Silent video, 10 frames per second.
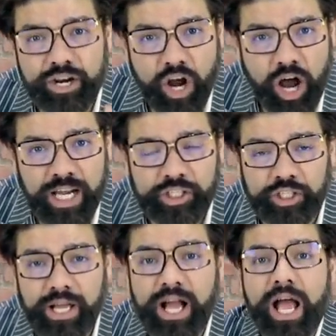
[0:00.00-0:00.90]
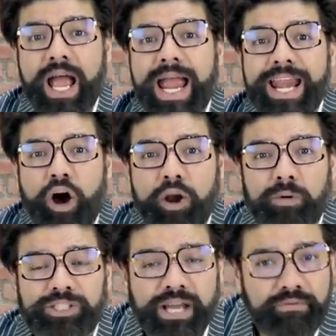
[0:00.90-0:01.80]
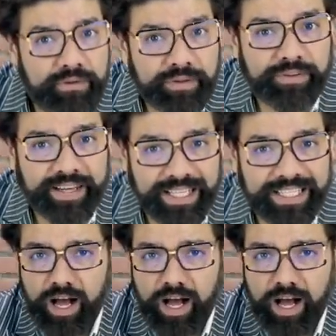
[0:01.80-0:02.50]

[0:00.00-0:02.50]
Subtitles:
knowledge, in almost everything.